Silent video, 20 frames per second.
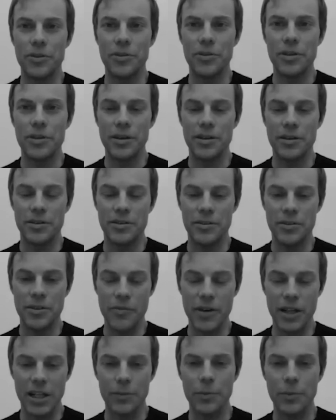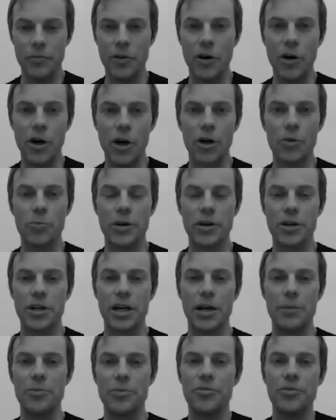the development of hardware
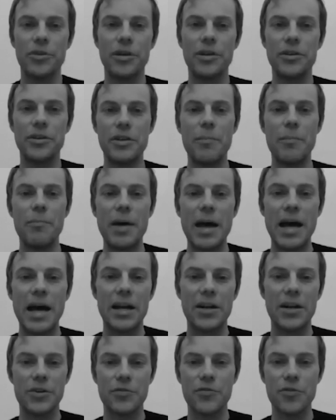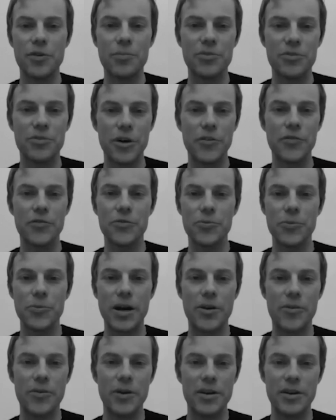comes the demand from
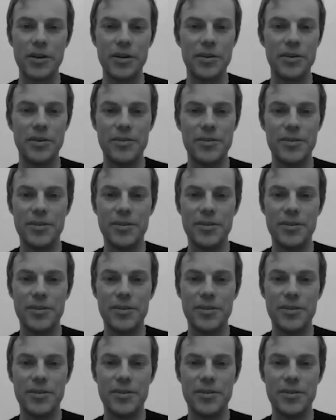software, and